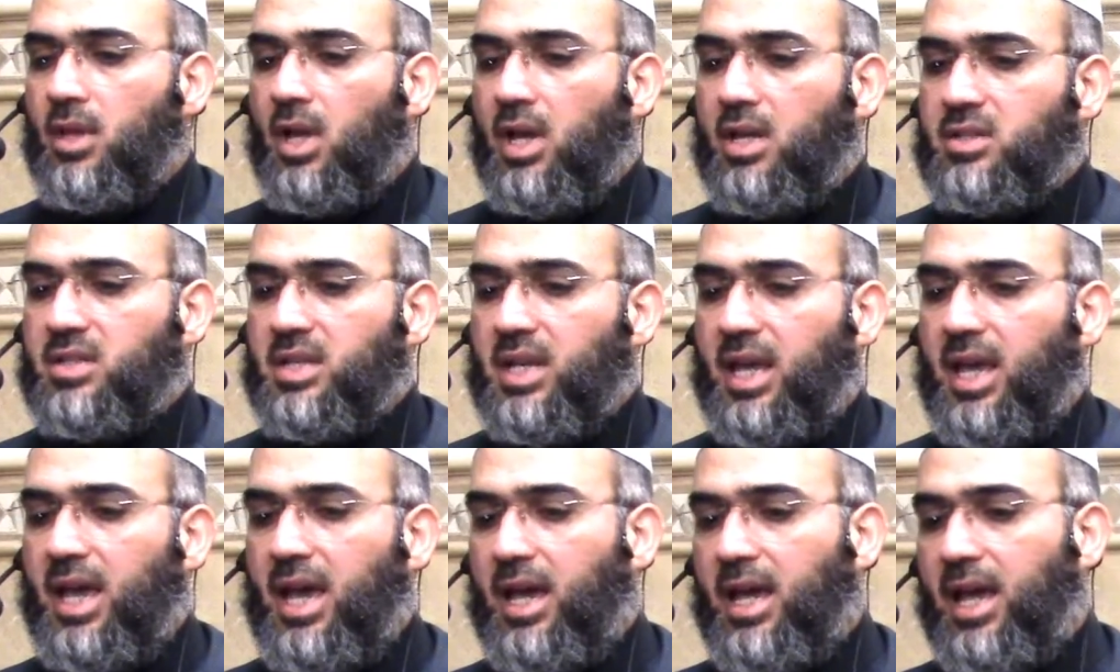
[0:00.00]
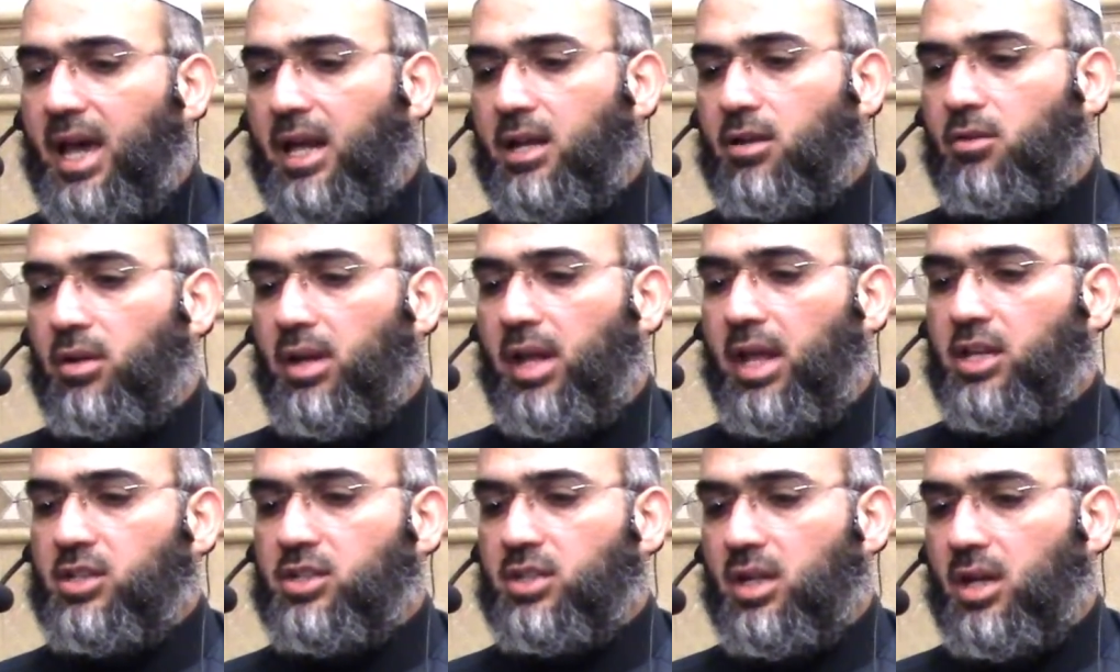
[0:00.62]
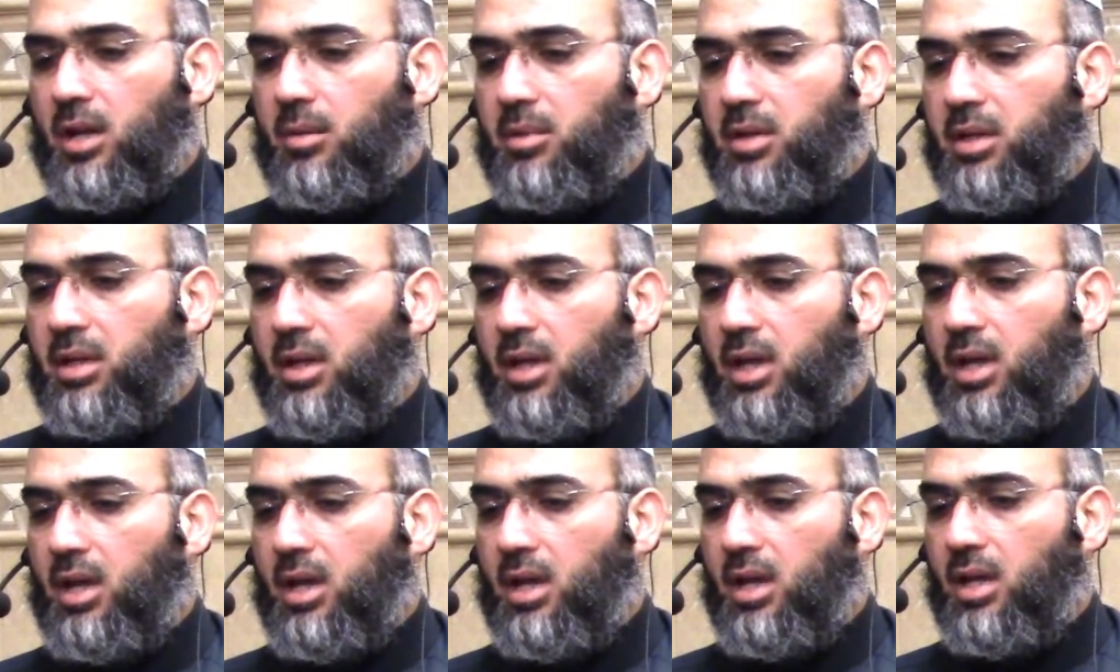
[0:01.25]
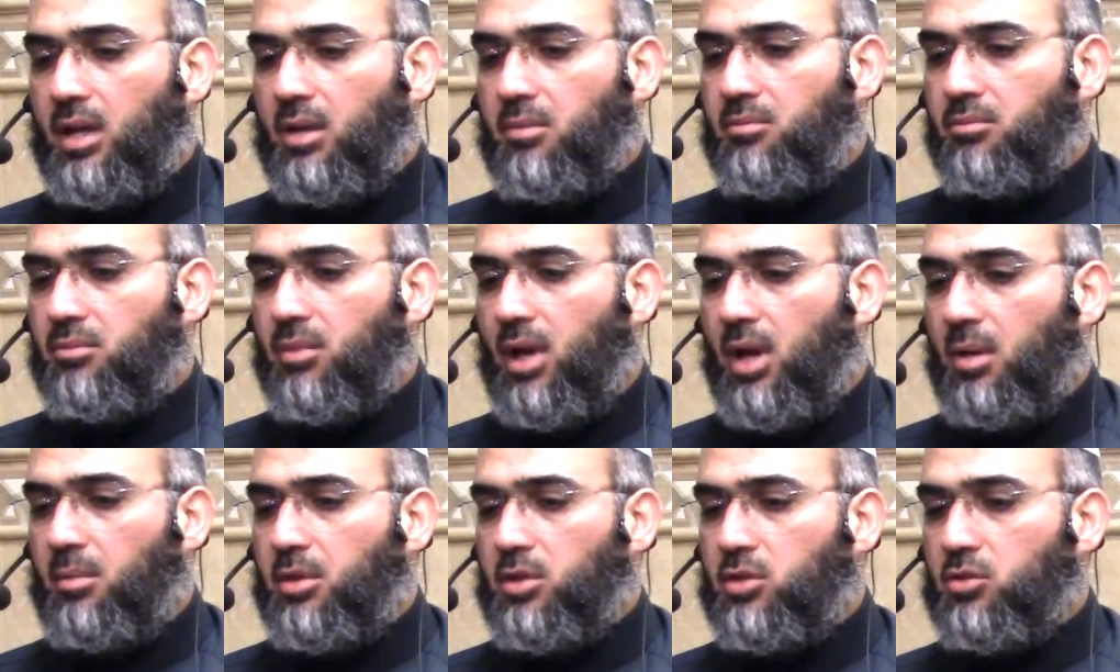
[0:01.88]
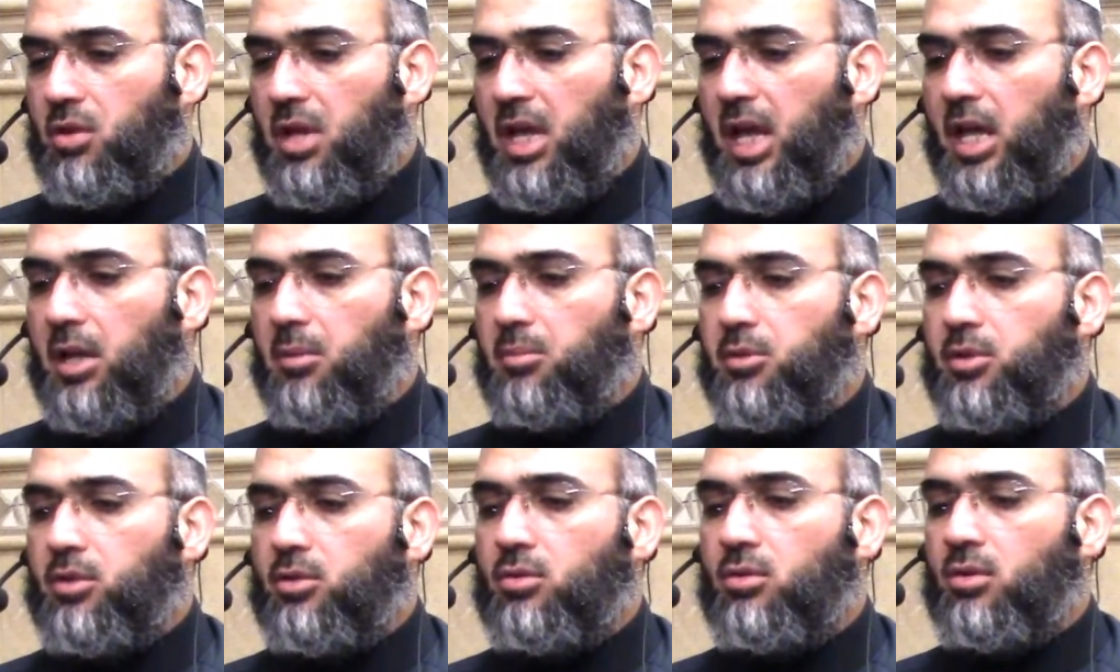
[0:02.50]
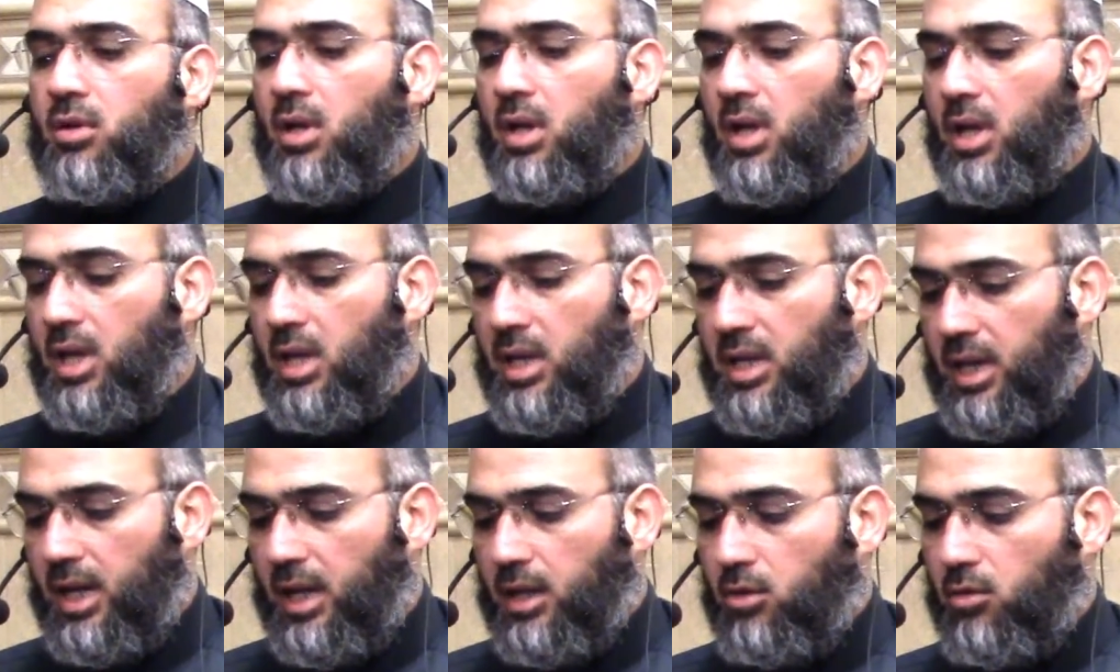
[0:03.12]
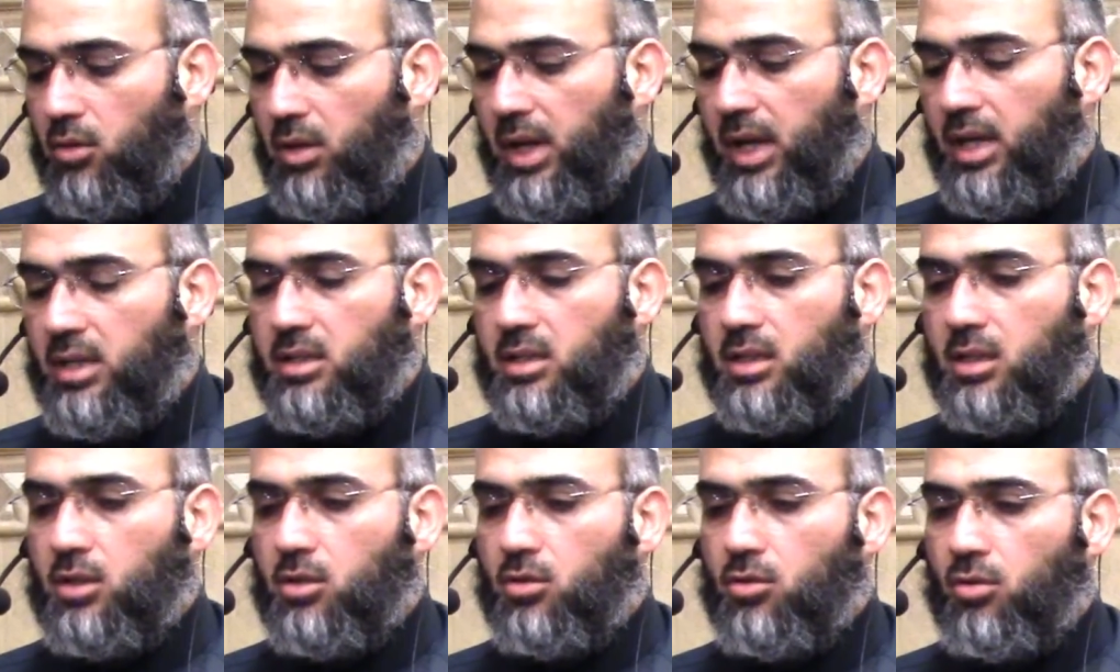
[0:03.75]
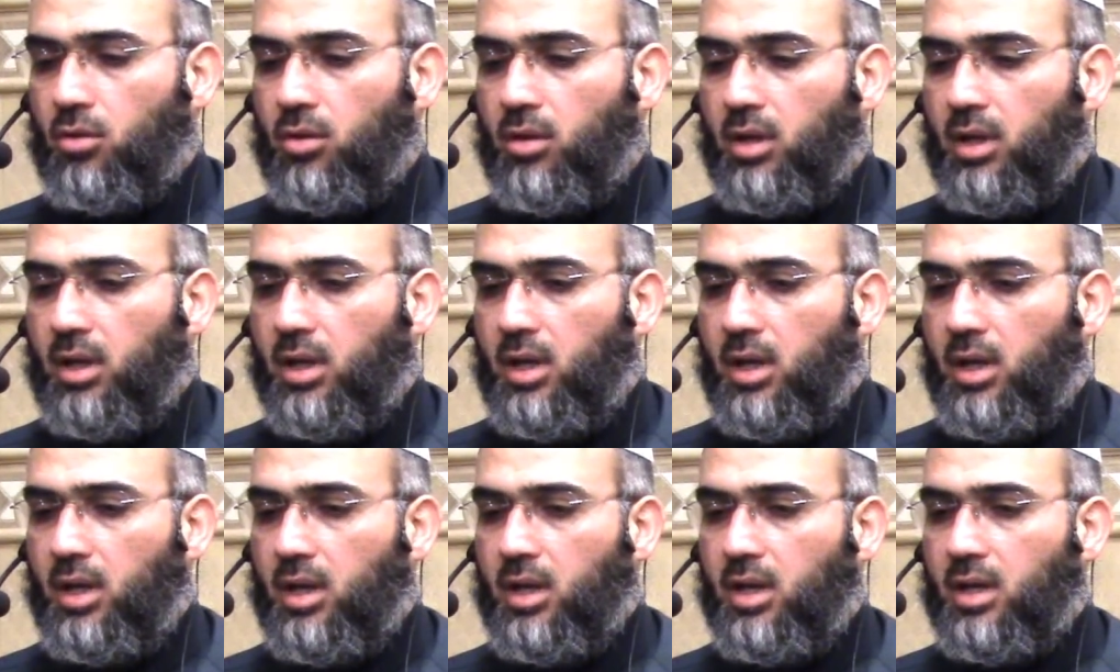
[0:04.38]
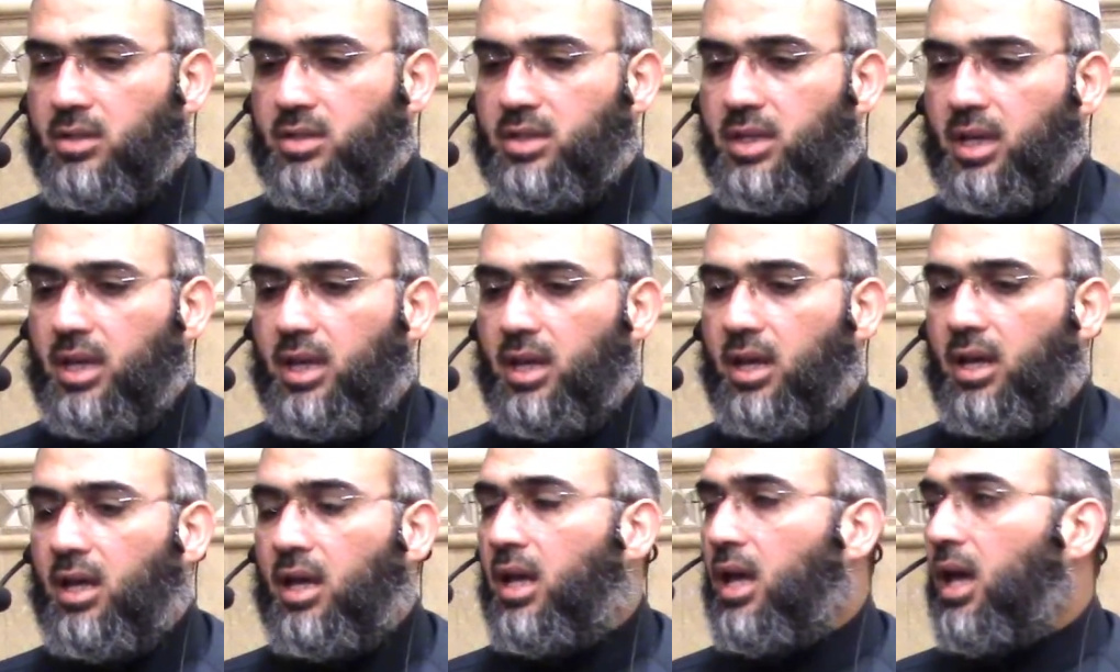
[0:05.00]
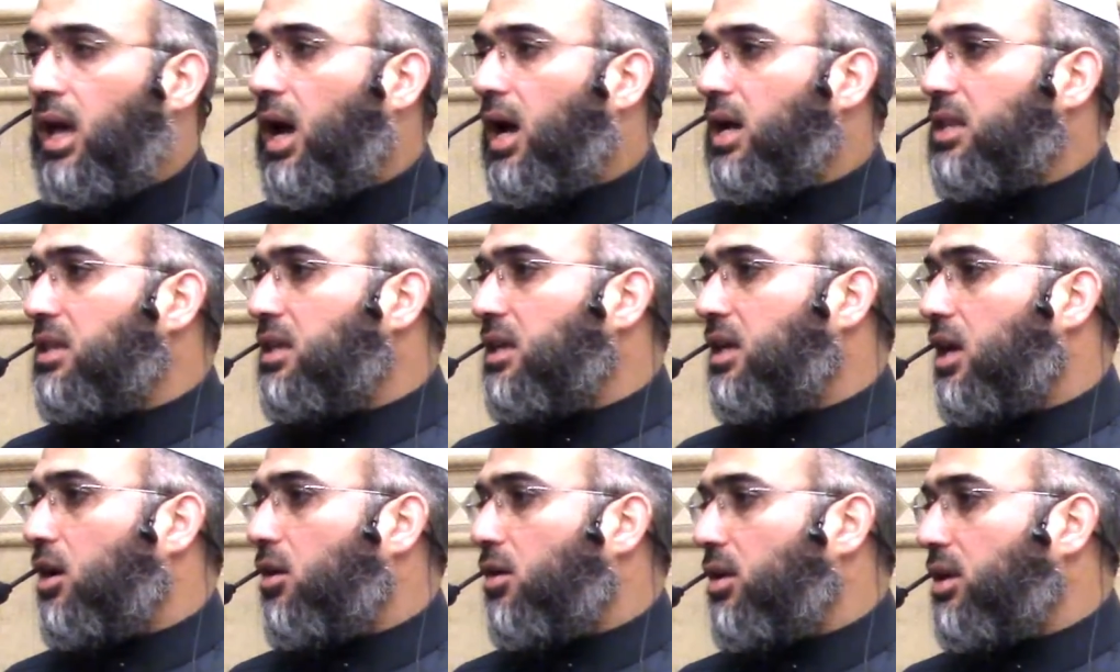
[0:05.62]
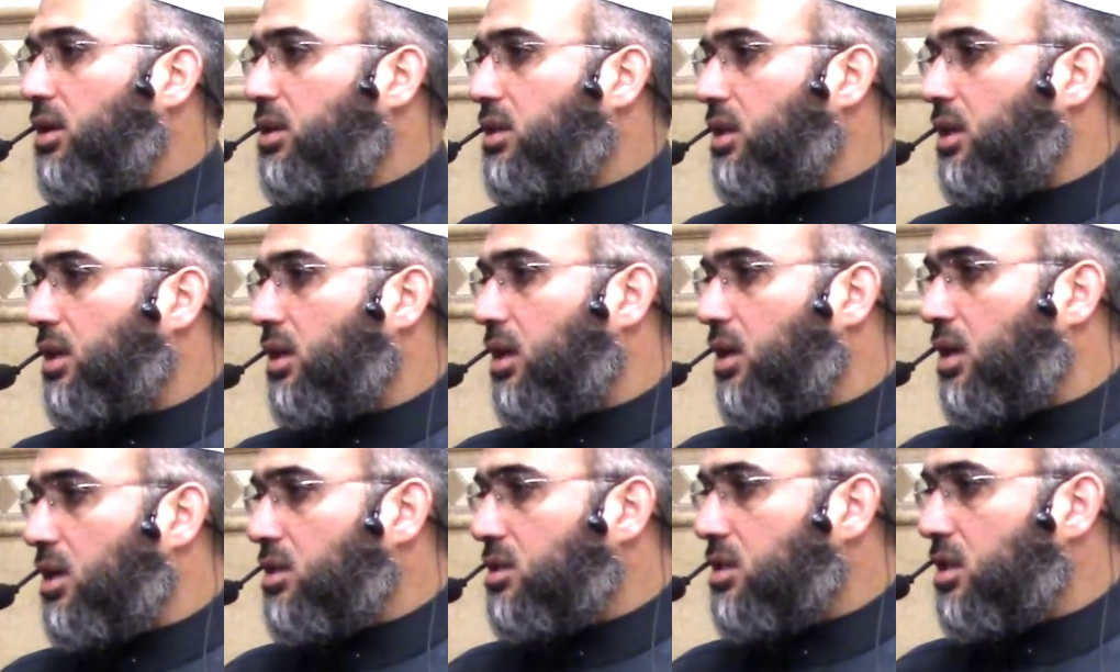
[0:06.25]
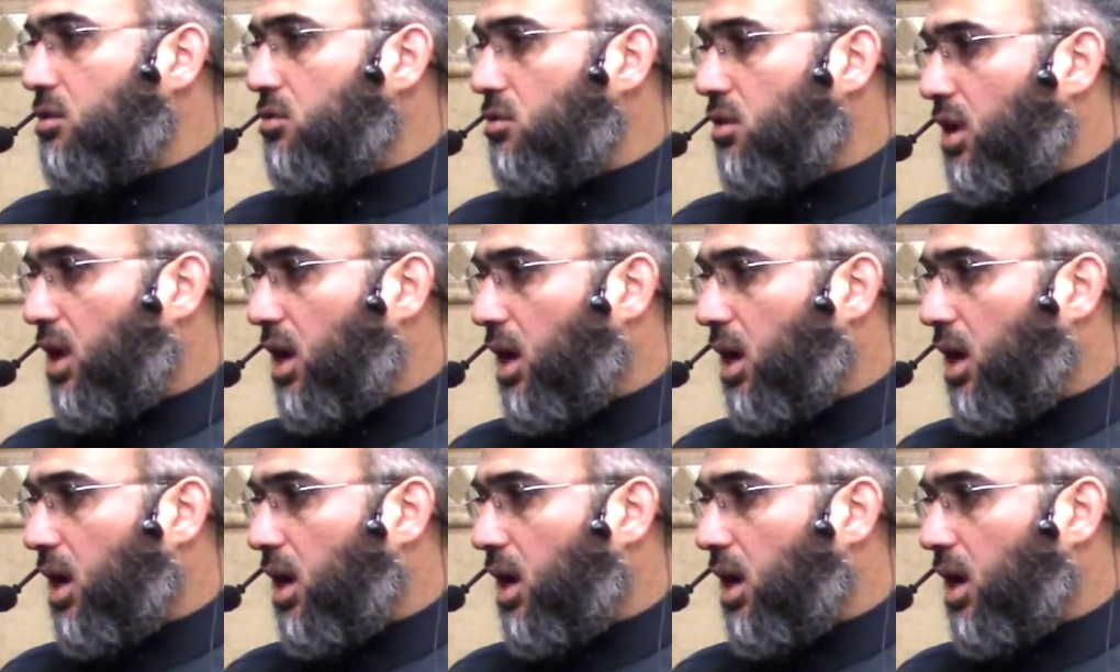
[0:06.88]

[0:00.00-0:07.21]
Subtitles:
zakah calculation, to help you calculating your zakah. I think I already sent you a